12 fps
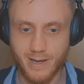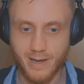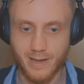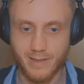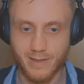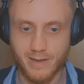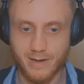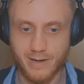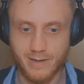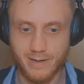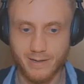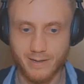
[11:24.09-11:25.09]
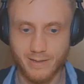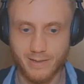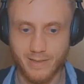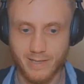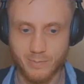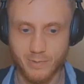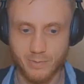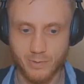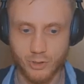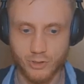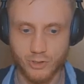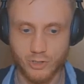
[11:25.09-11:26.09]
And then that's pretty much
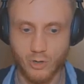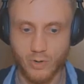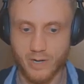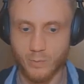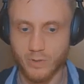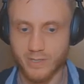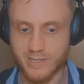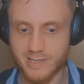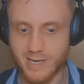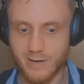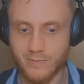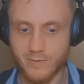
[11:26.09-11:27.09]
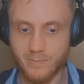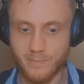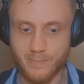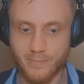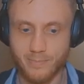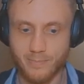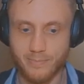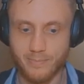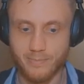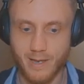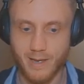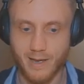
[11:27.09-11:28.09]
good to go. And we'll hit save
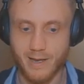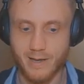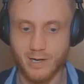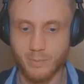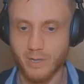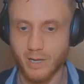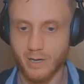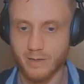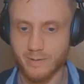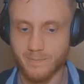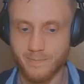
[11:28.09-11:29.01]
and apply.